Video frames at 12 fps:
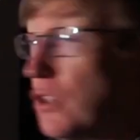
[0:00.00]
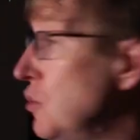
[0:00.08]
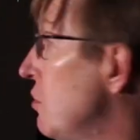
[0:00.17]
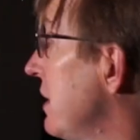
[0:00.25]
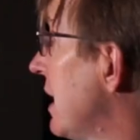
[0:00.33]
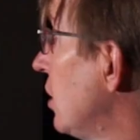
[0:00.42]

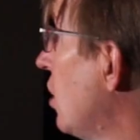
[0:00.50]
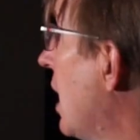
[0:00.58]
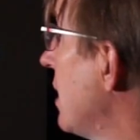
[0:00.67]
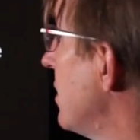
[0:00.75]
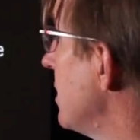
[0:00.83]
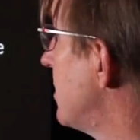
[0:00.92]
you can get a
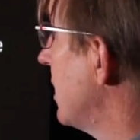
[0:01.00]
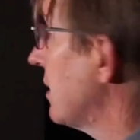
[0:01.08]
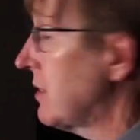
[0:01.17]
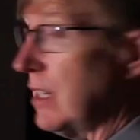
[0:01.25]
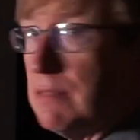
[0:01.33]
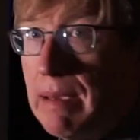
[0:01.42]
lot of these
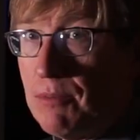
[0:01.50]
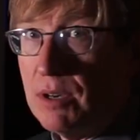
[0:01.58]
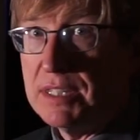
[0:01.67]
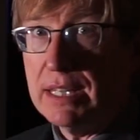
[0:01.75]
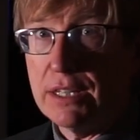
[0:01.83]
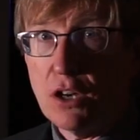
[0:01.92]
things. Because remember, he
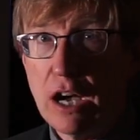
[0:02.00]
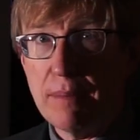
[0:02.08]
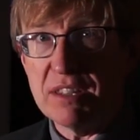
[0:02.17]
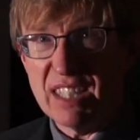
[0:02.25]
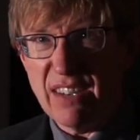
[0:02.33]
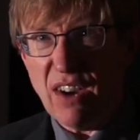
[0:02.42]
said the
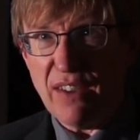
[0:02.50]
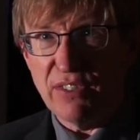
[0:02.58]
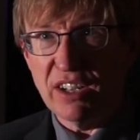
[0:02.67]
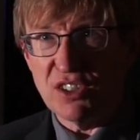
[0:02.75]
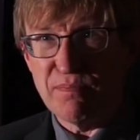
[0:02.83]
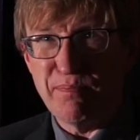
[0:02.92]
comets give off
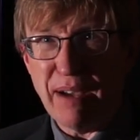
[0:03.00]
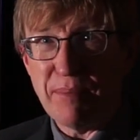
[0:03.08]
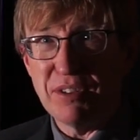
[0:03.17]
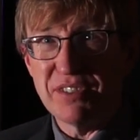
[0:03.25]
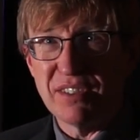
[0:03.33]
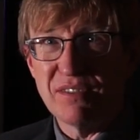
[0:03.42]
little
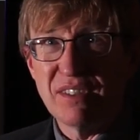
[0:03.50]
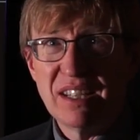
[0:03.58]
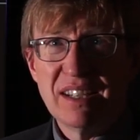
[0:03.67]
pebbles and